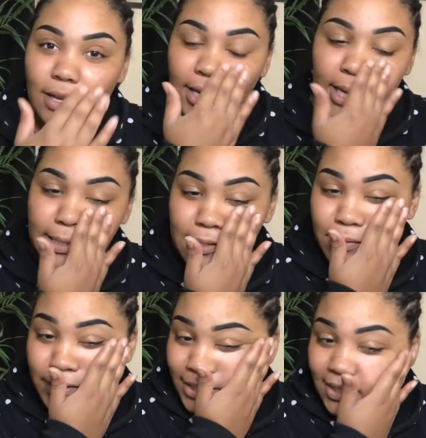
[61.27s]
I can't
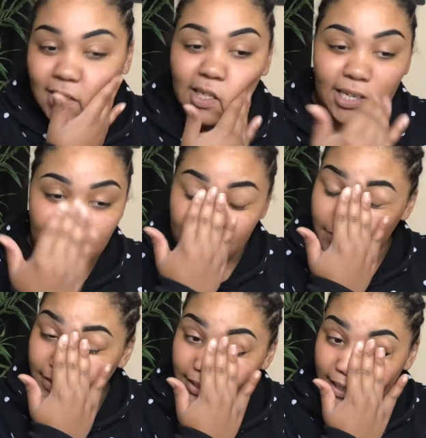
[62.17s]
do it. I
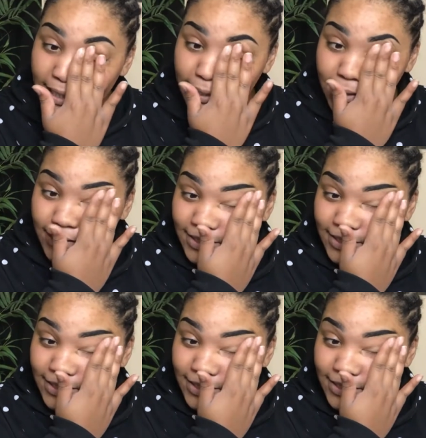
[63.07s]
just really can't